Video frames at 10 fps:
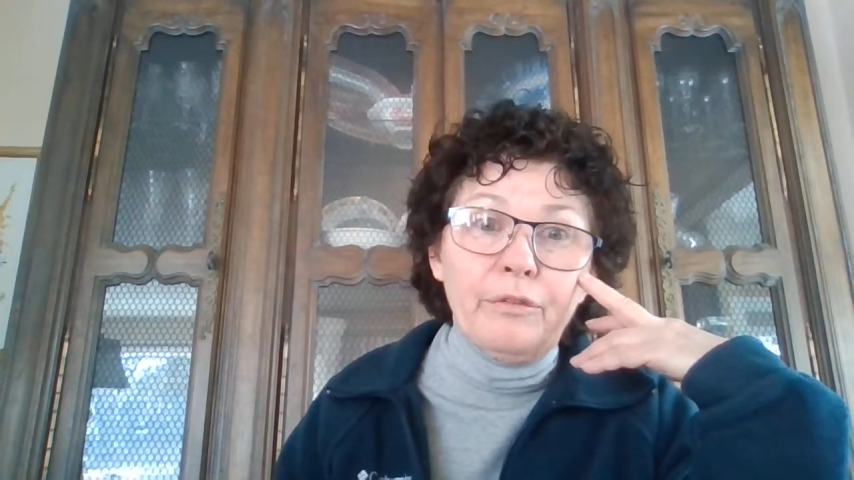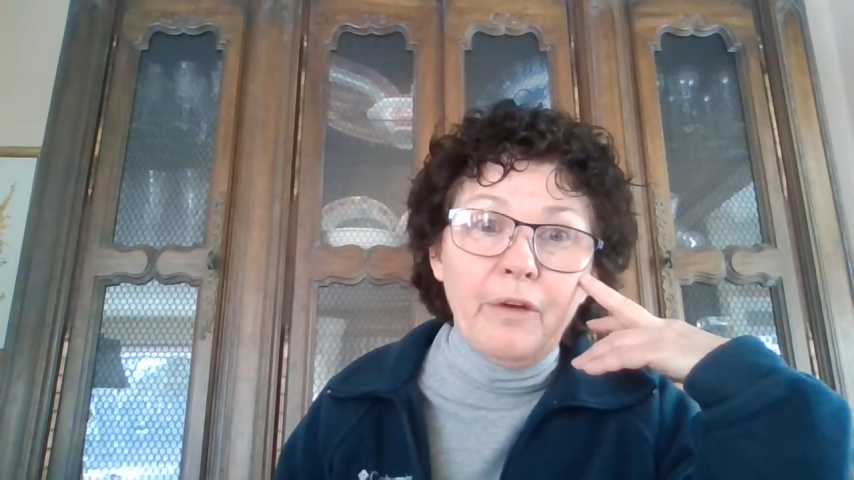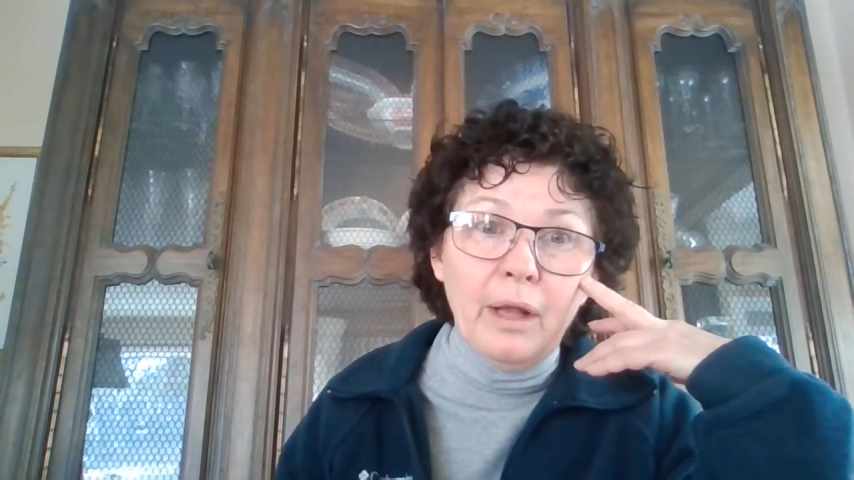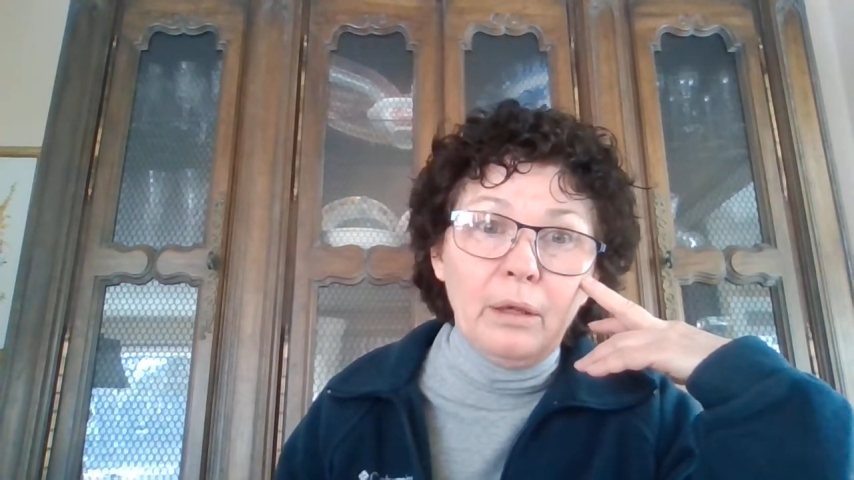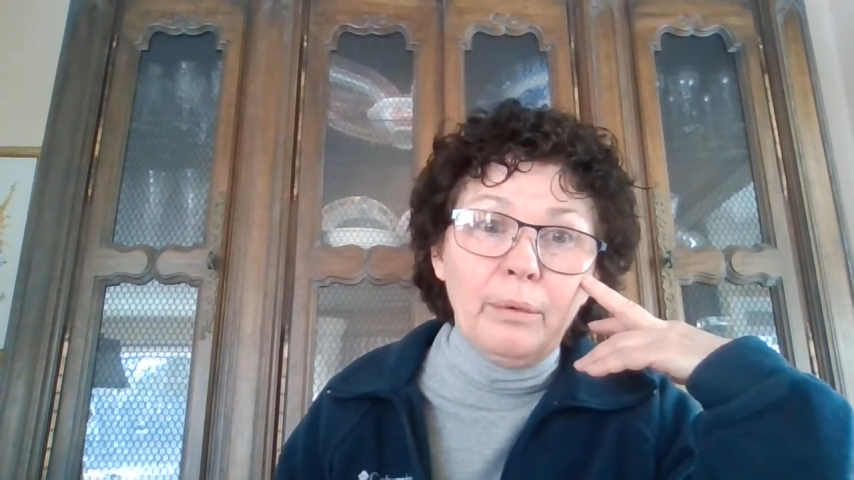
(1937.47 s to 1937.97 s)

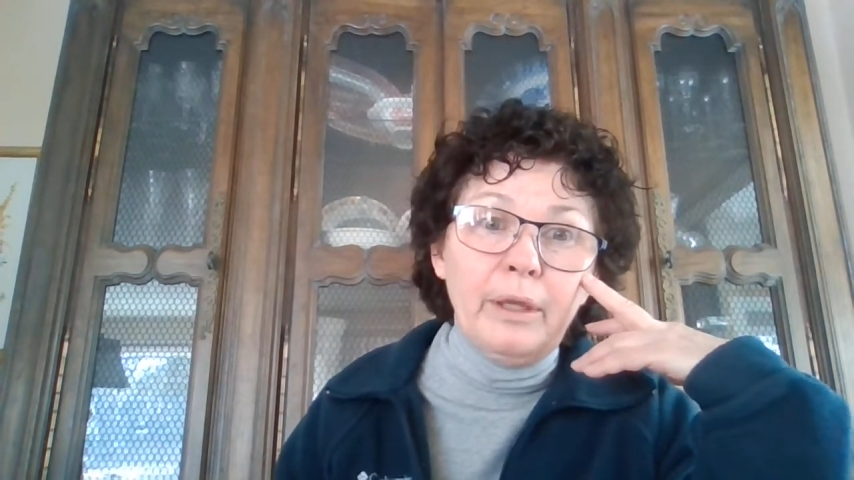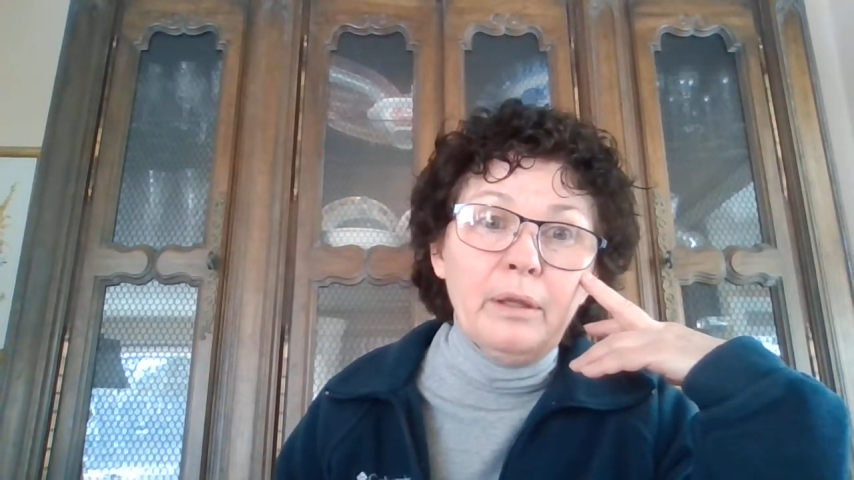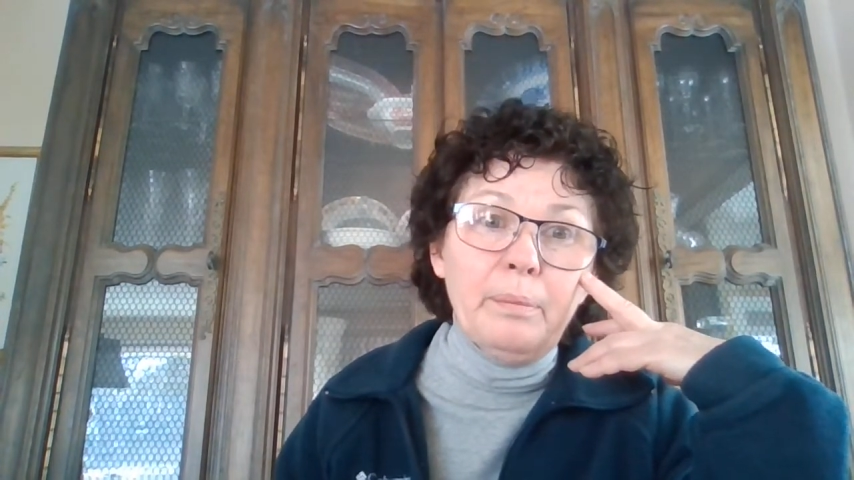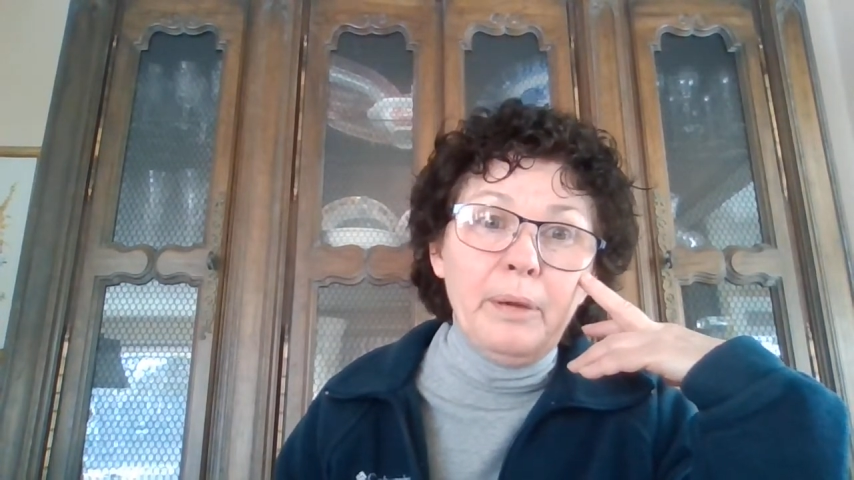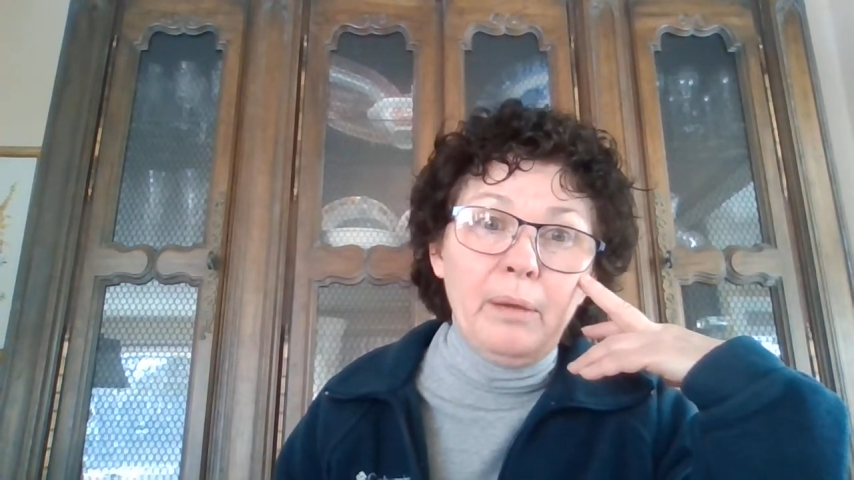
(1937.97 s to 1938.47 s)
following
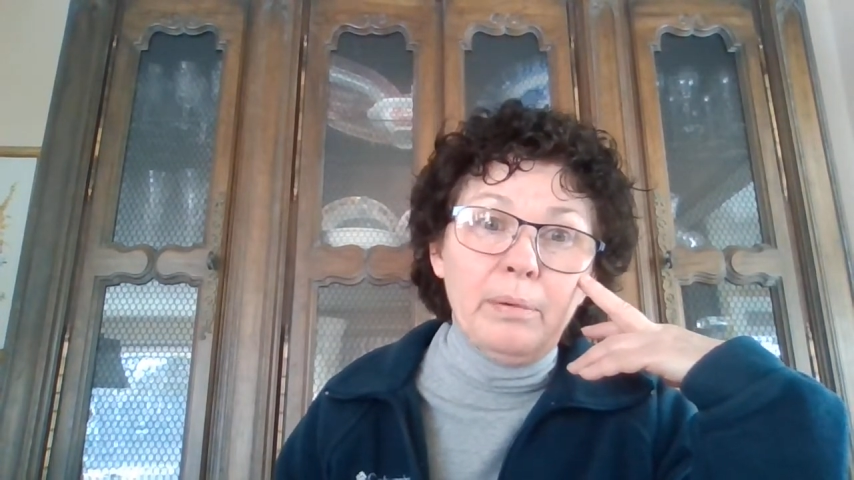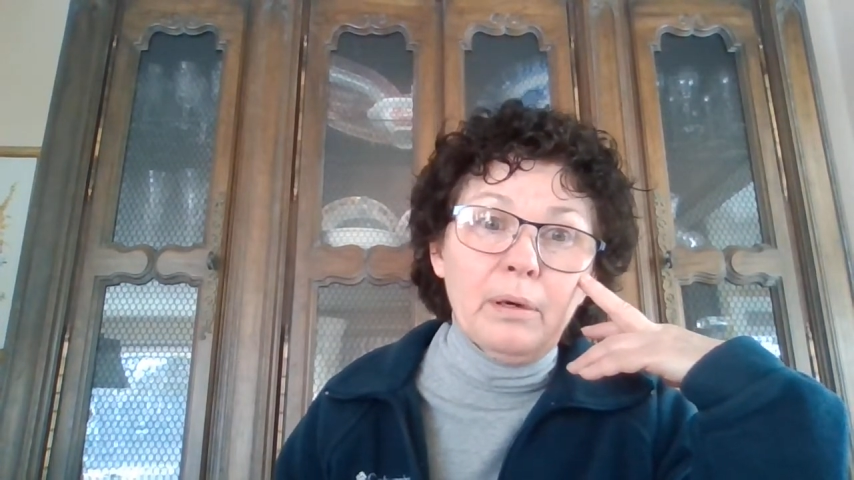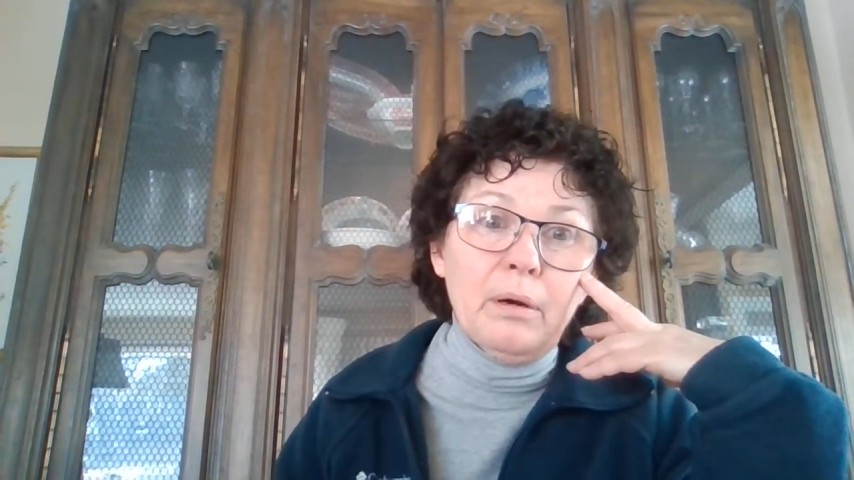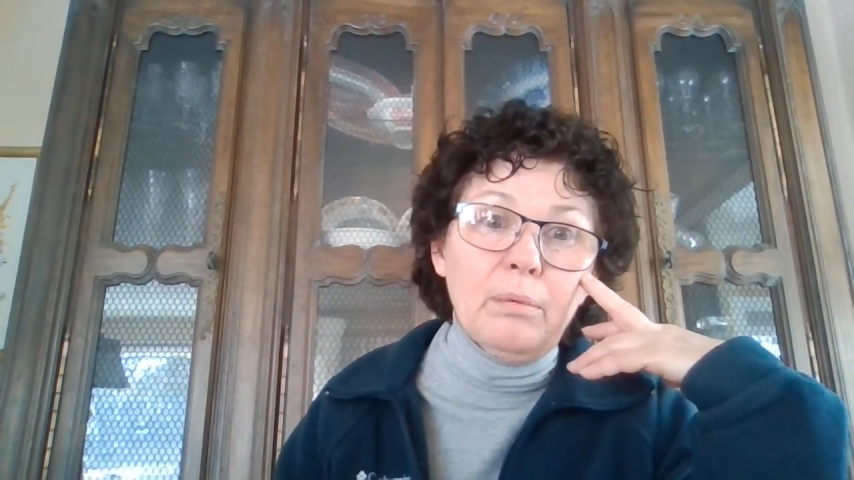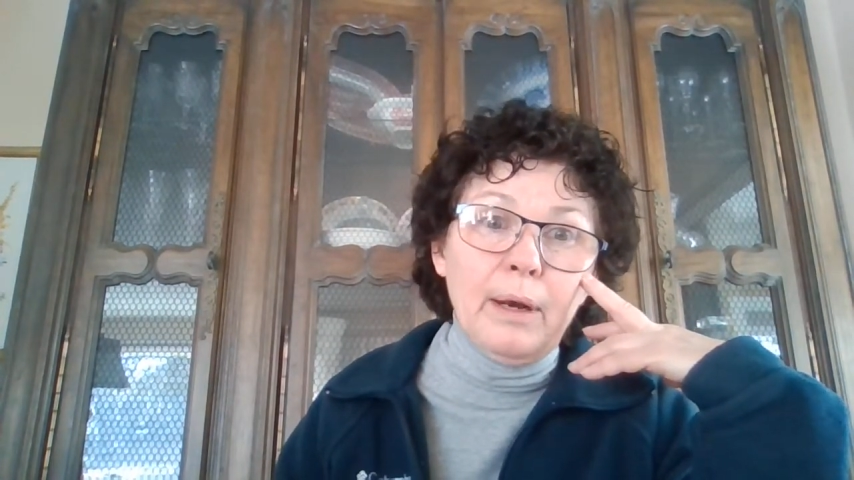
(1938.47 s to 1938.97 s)
the
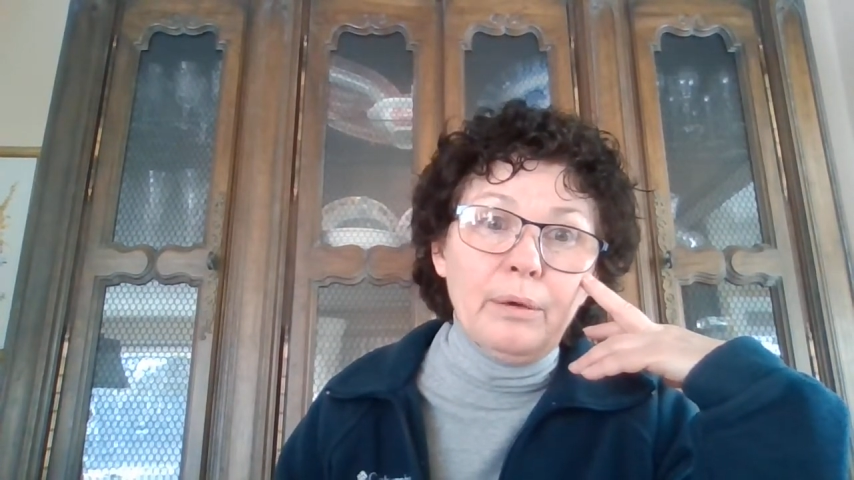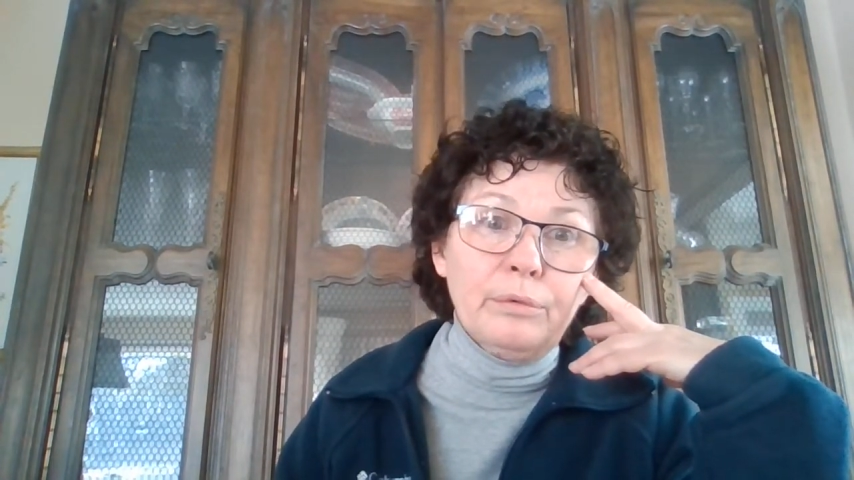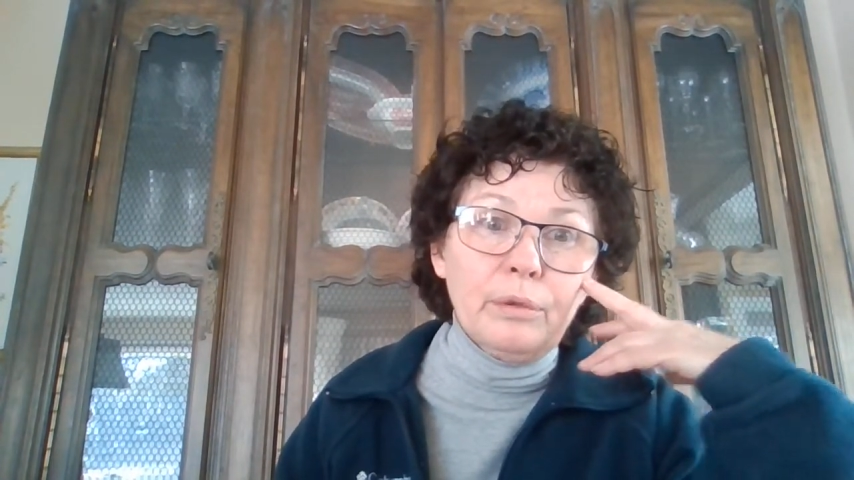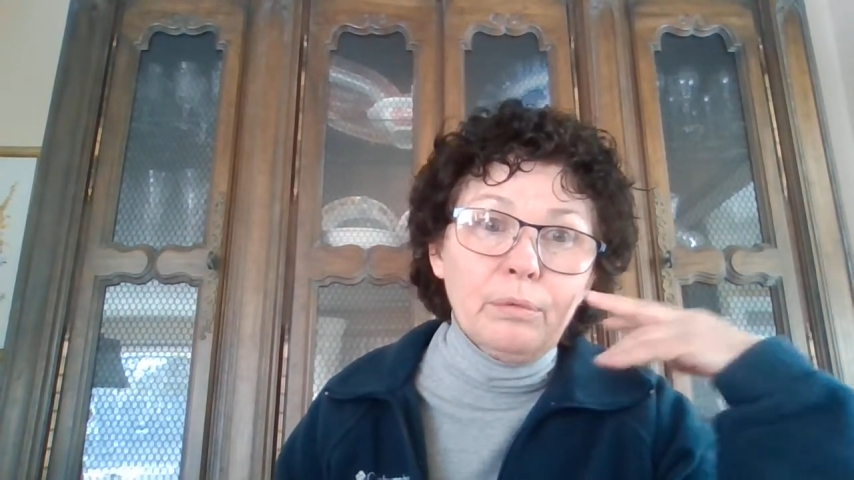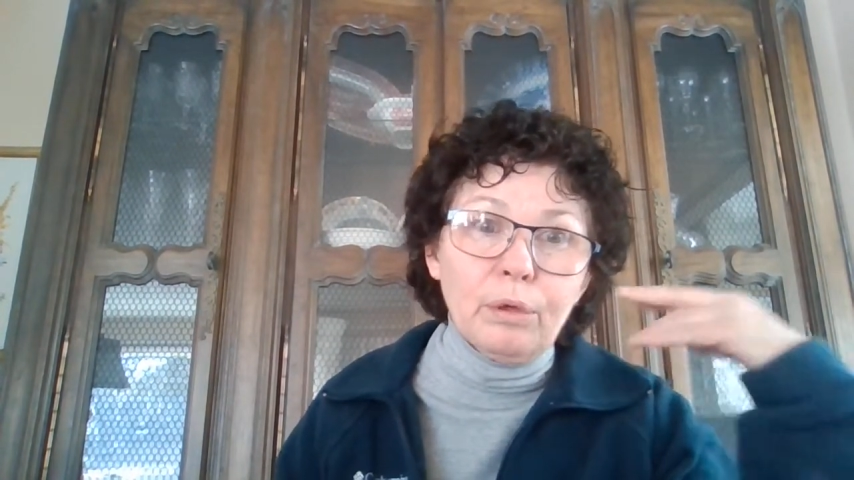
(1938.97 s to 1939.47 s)
paper
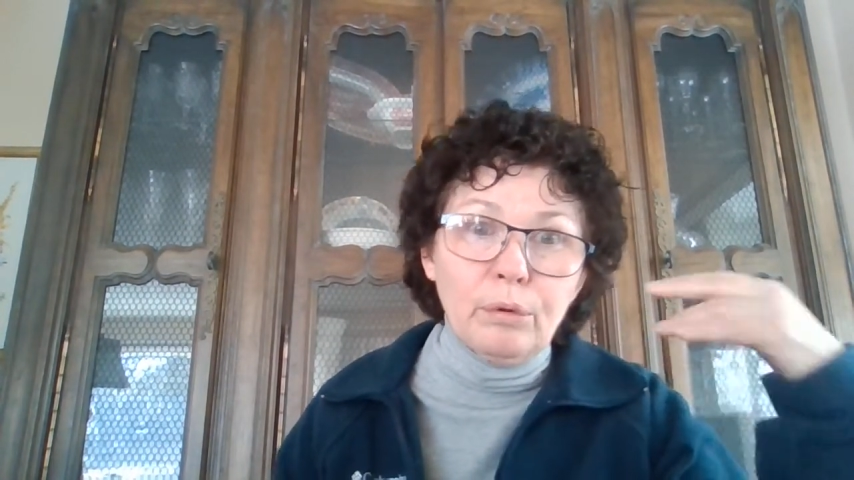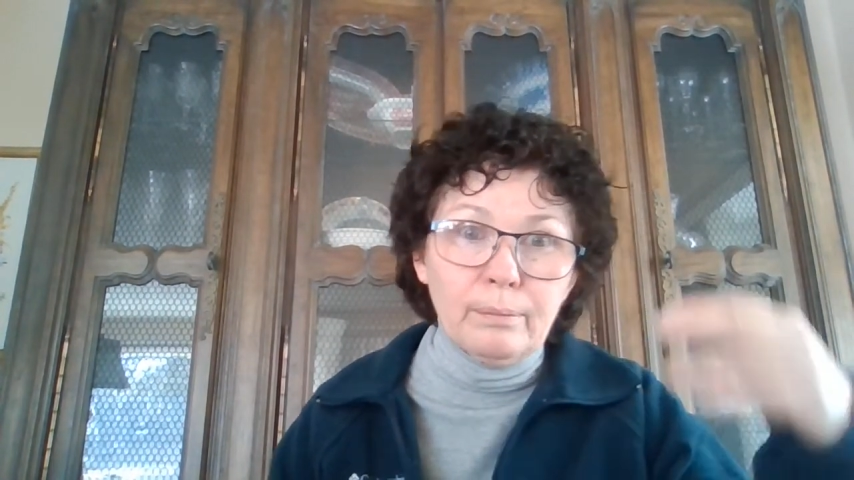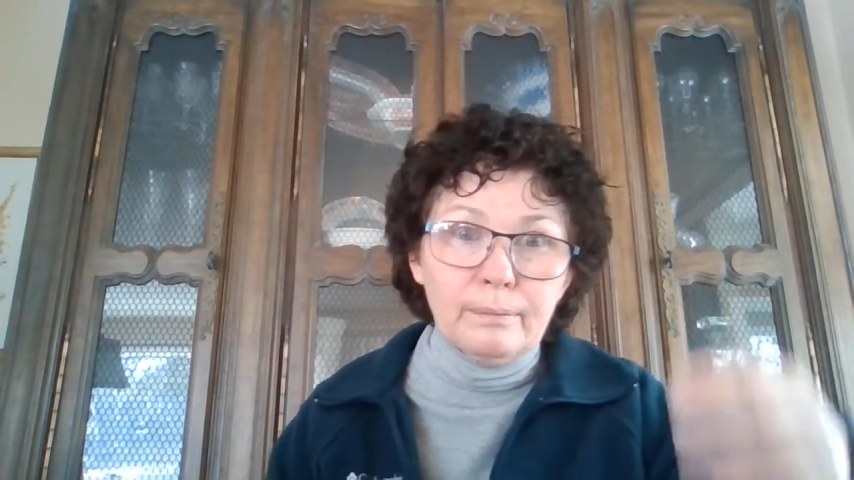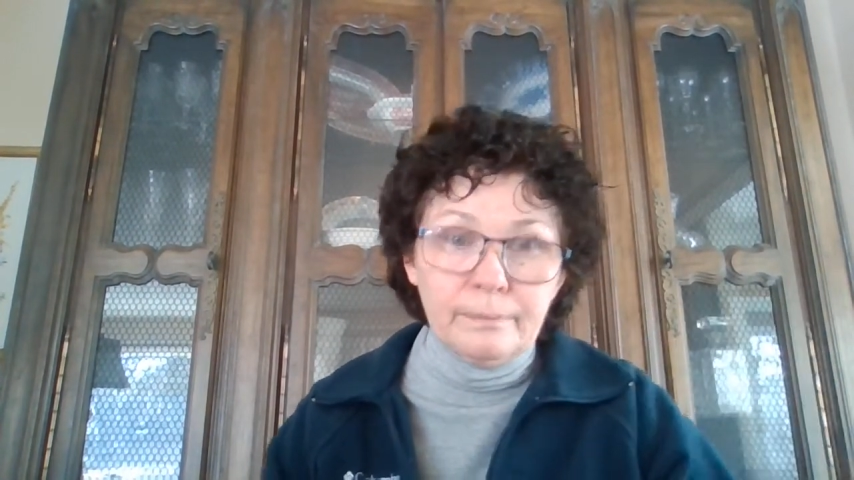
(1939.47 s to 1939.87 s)
around the room.